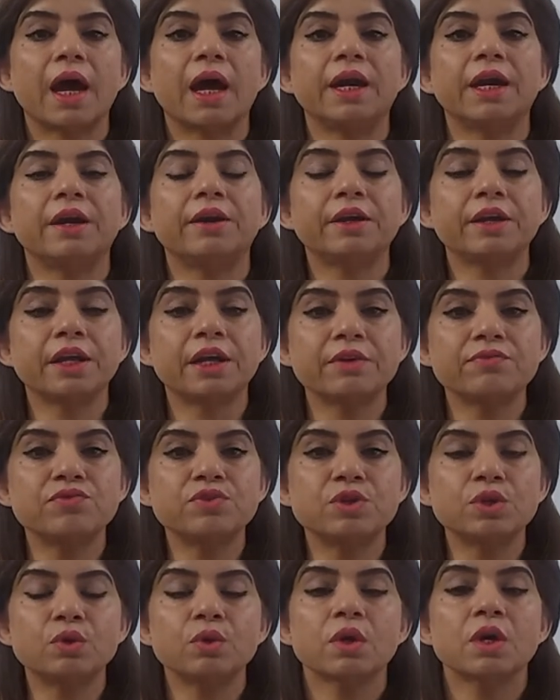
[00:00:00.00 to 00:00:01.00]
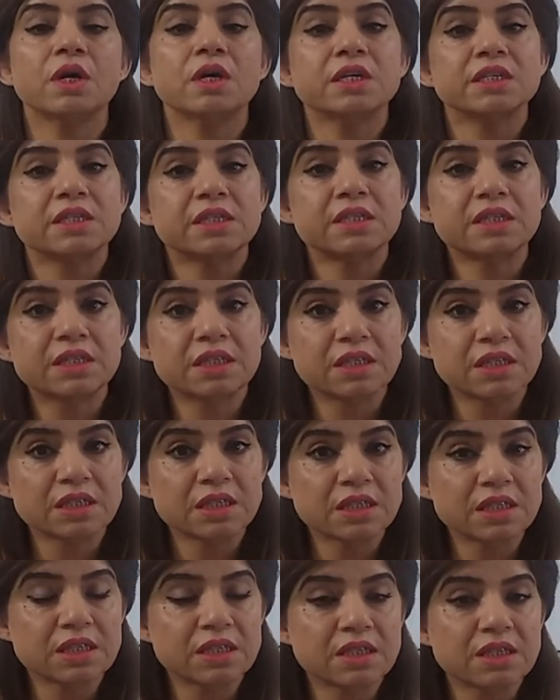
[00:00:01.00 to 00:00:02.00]
and it gives you
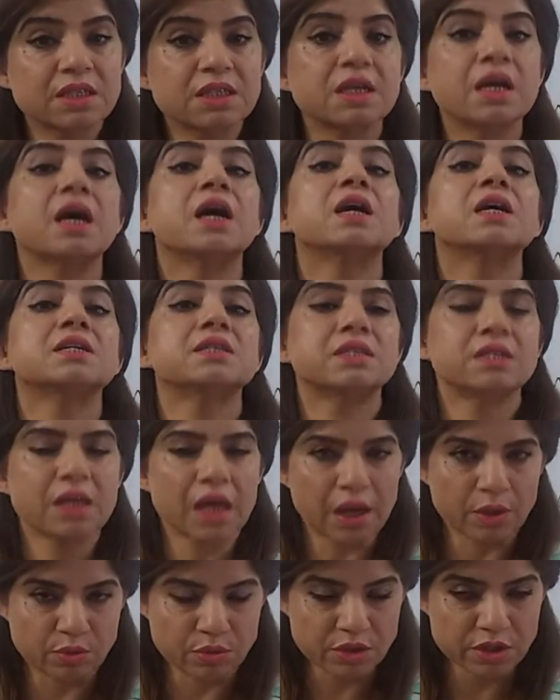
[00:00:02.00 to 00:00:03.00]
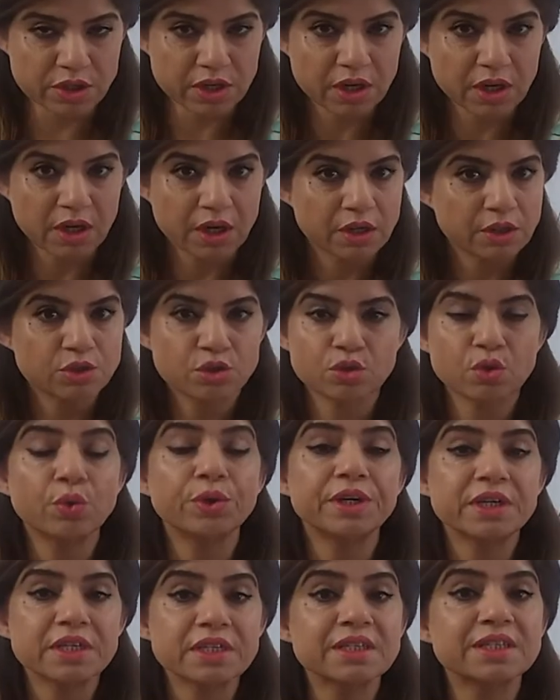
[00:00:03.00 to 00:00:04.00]
S sound.
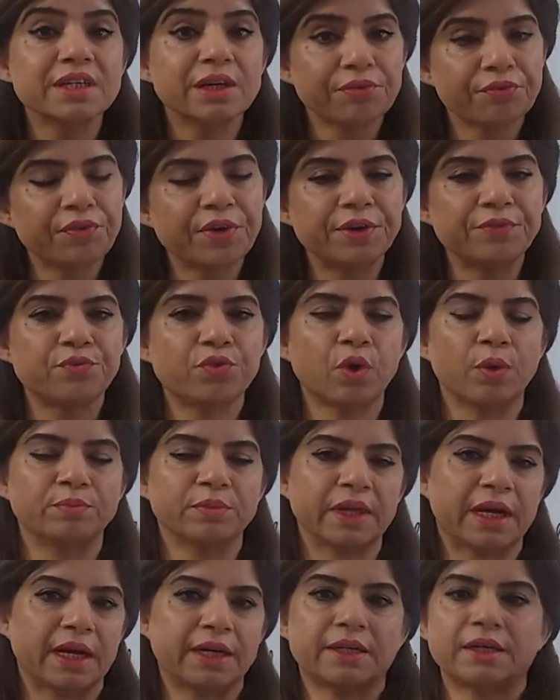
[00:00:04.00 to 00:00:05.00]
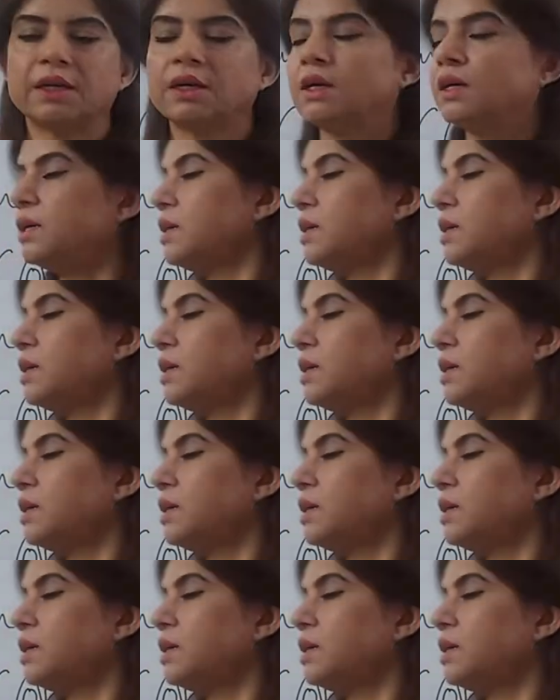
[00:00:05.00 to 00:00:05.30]
So it's different from that.